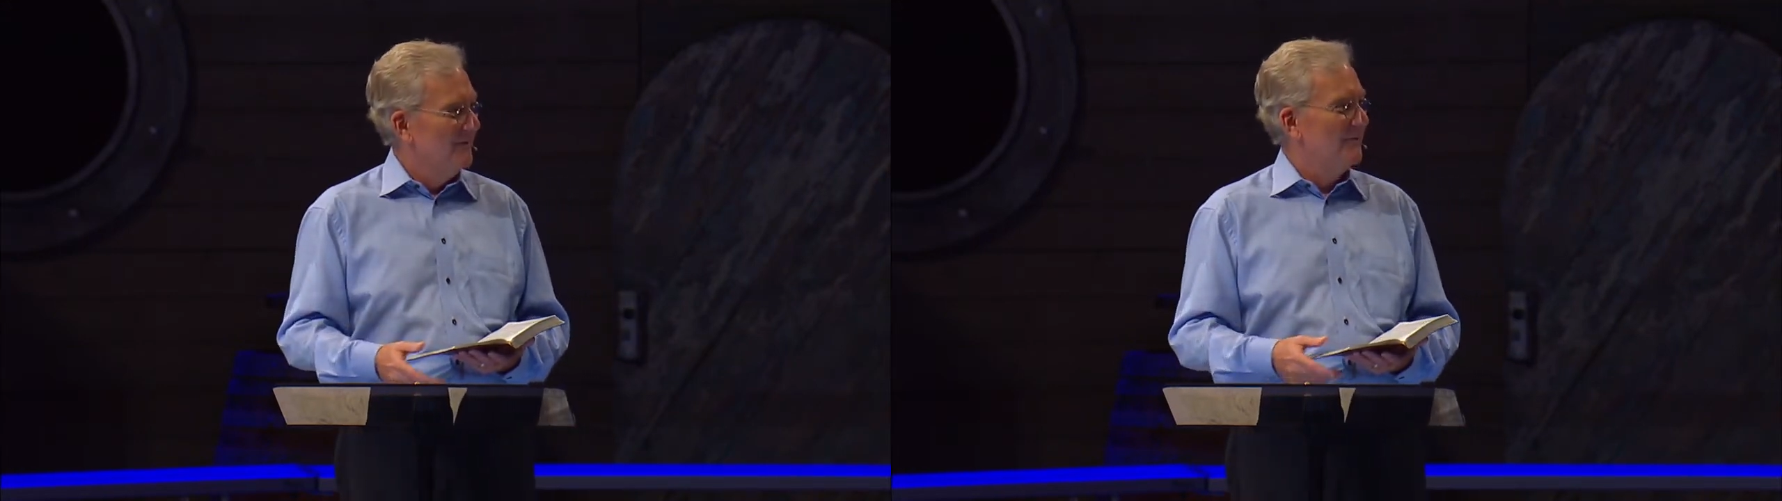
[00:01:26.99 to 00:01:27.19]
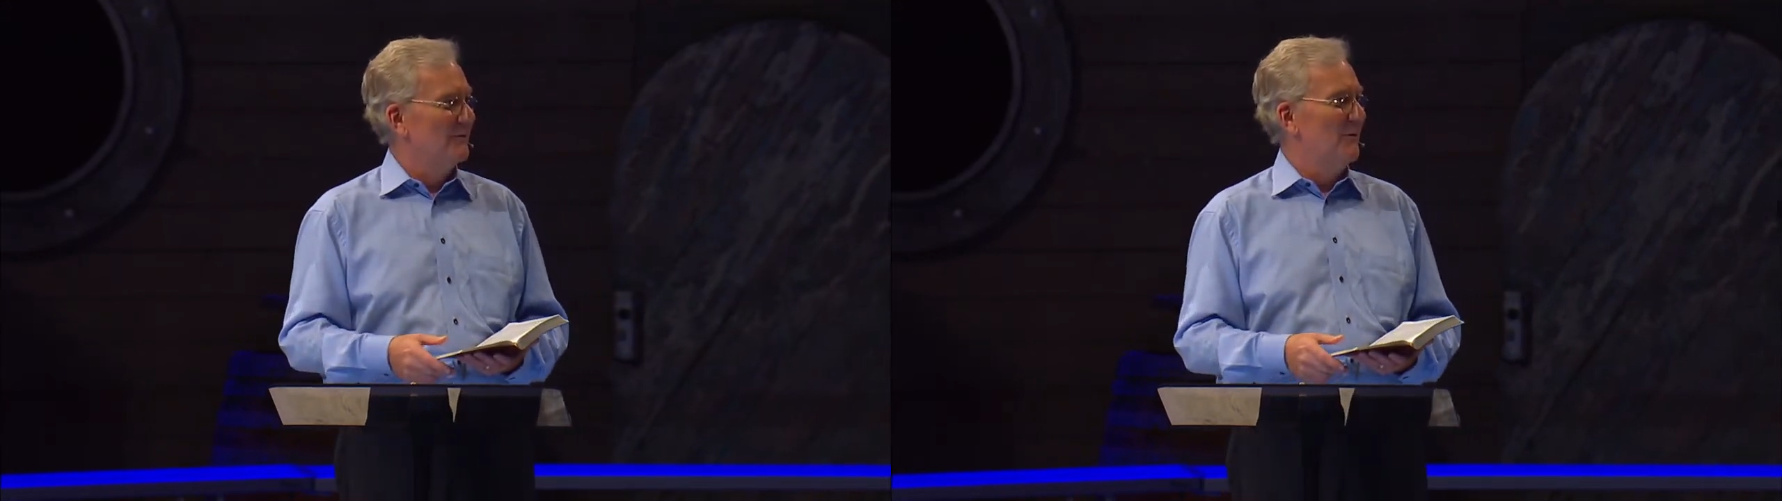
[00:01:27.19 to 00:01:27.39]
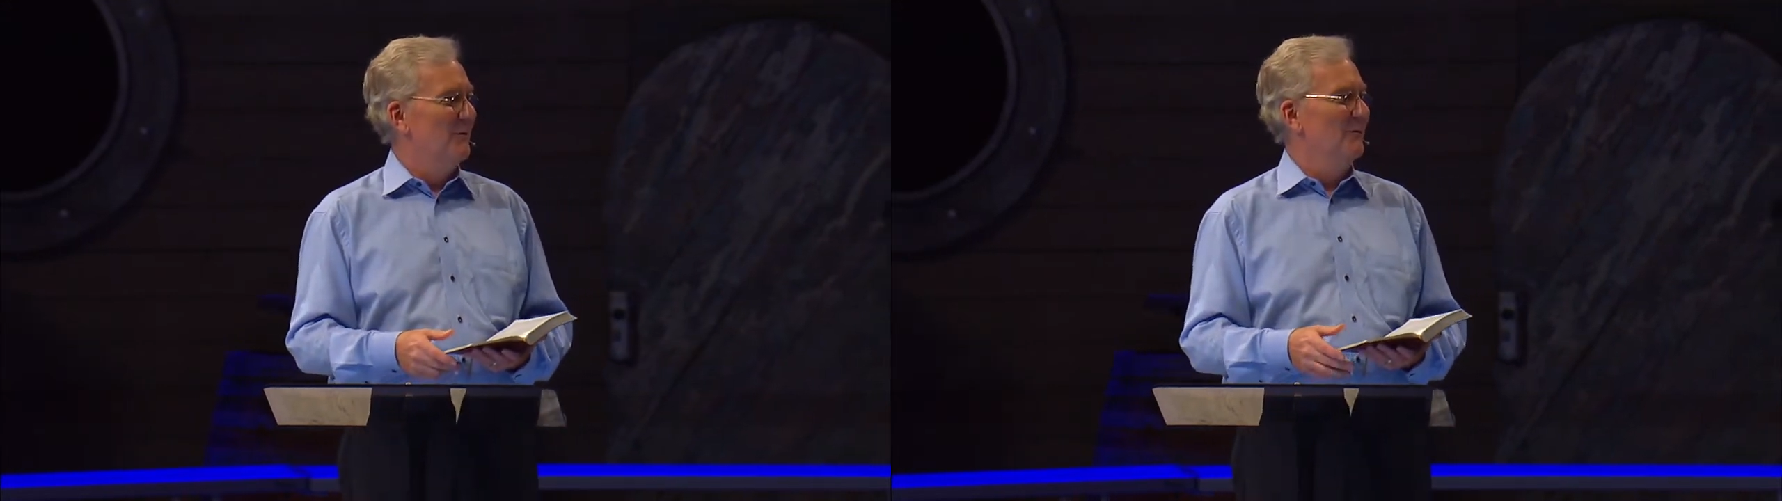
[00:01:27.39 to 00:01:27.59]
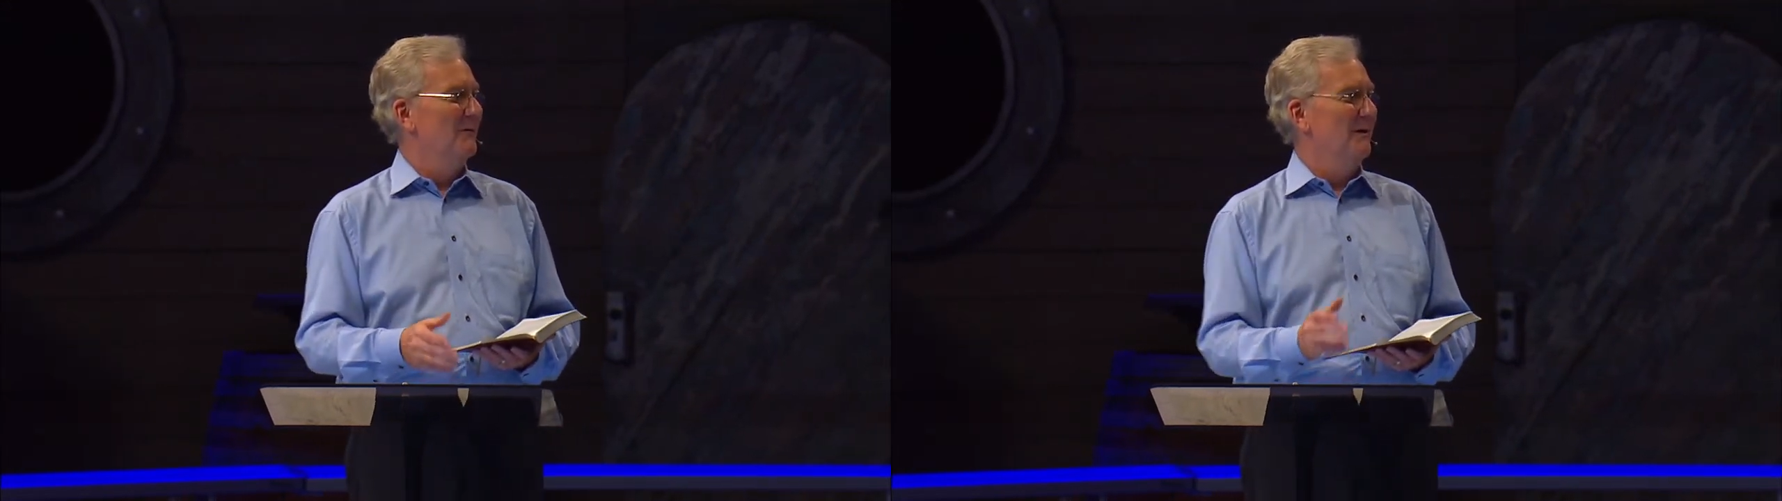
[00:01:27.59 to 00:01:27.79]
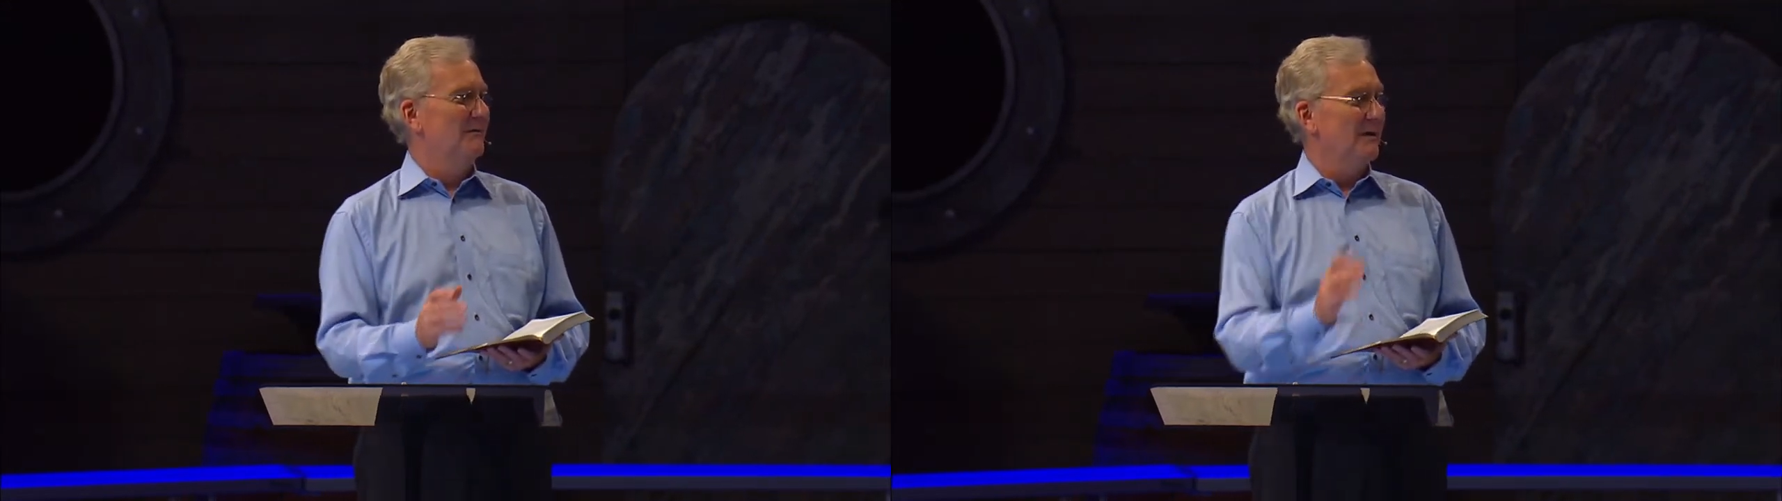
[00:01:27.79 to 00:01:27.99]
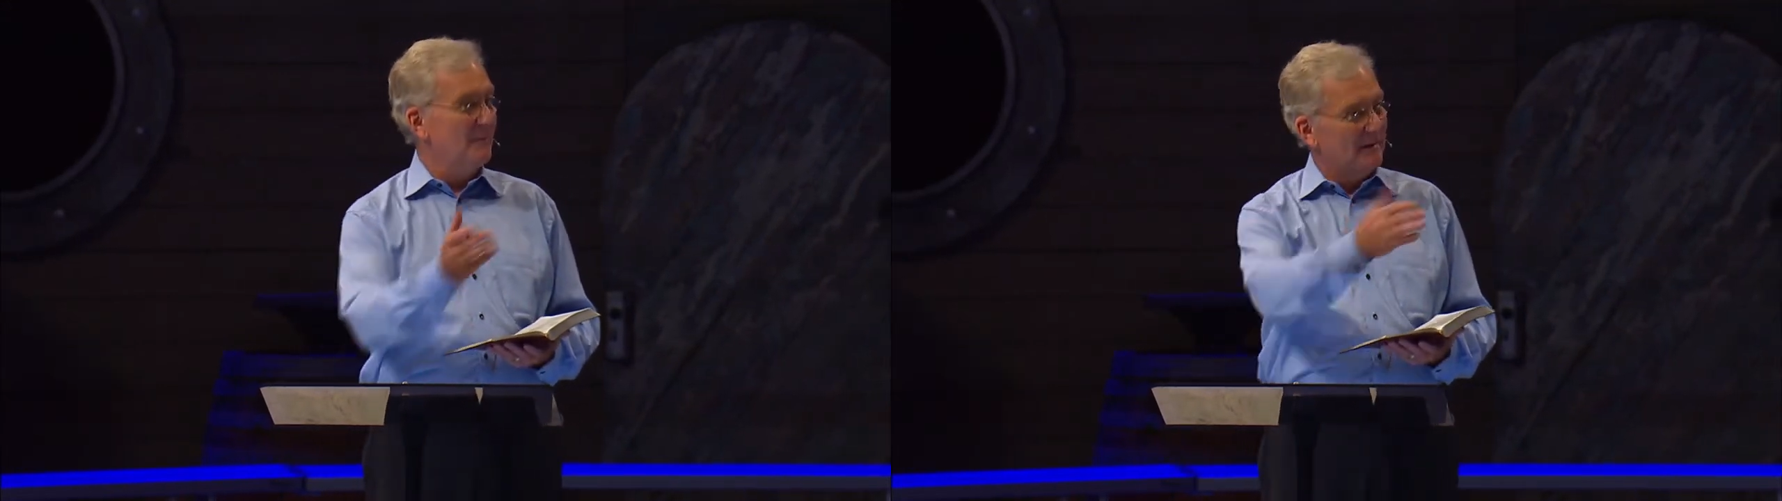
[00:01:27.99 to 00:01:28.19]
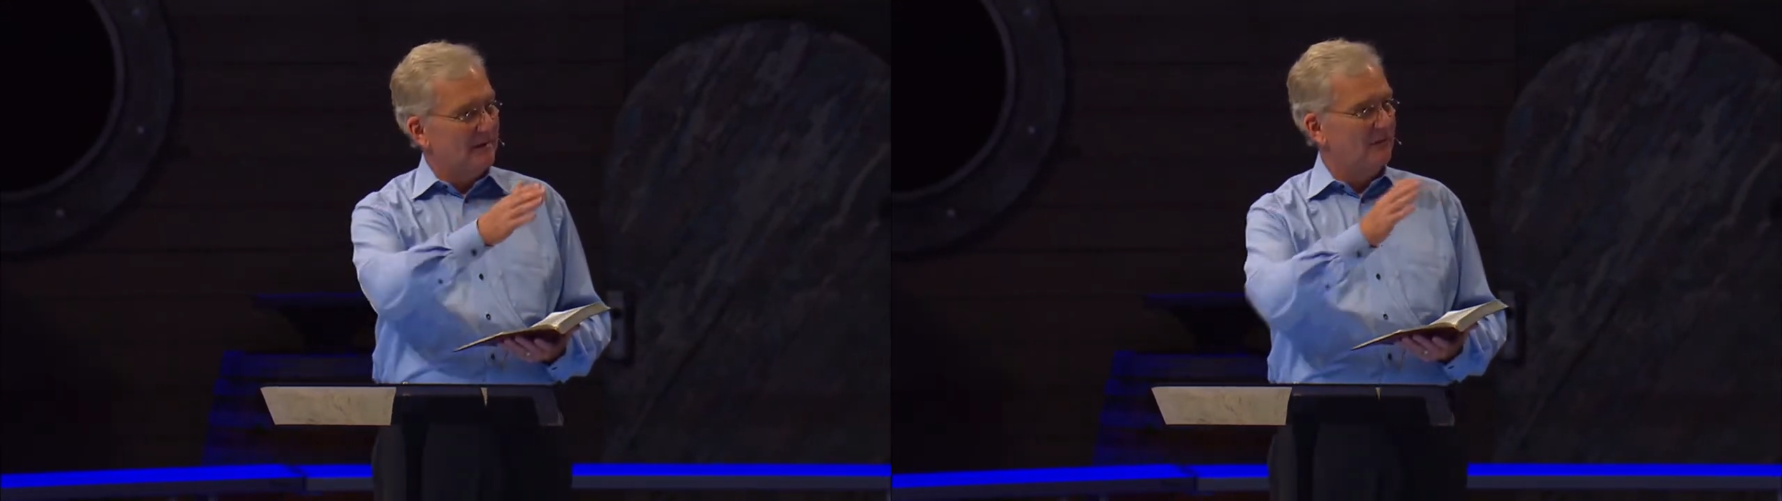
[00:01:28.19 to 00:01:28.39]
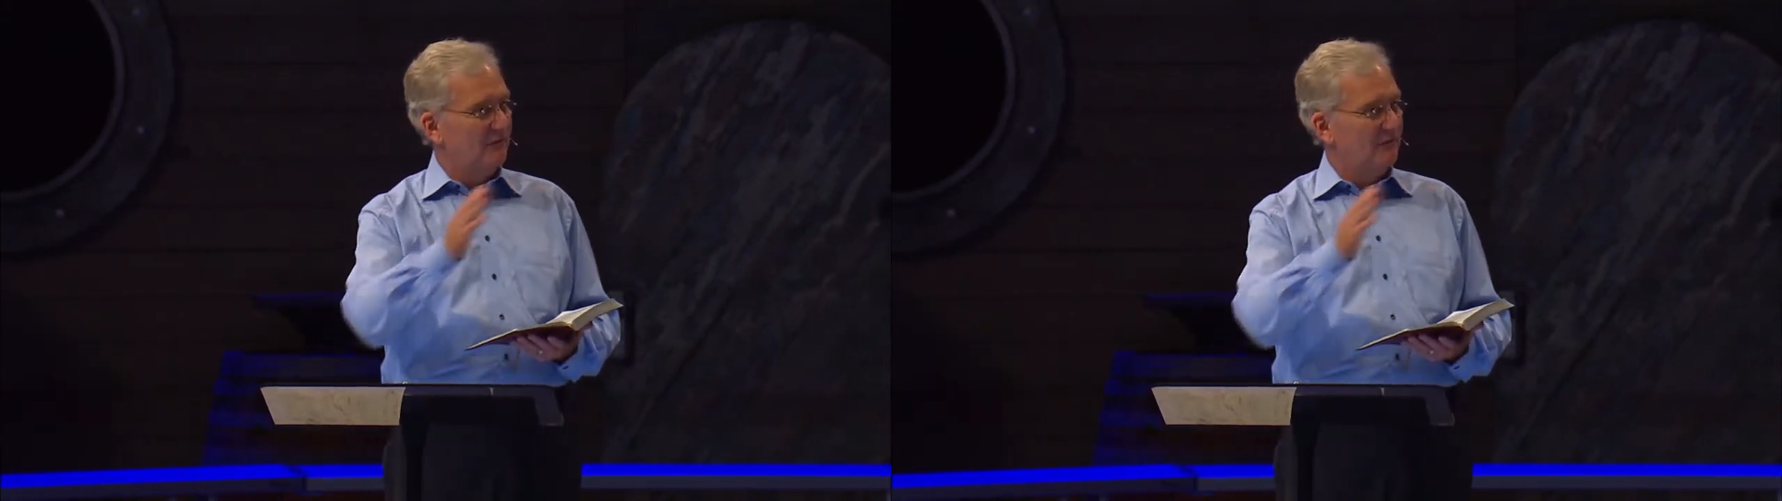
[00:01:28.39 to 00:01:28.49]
So something has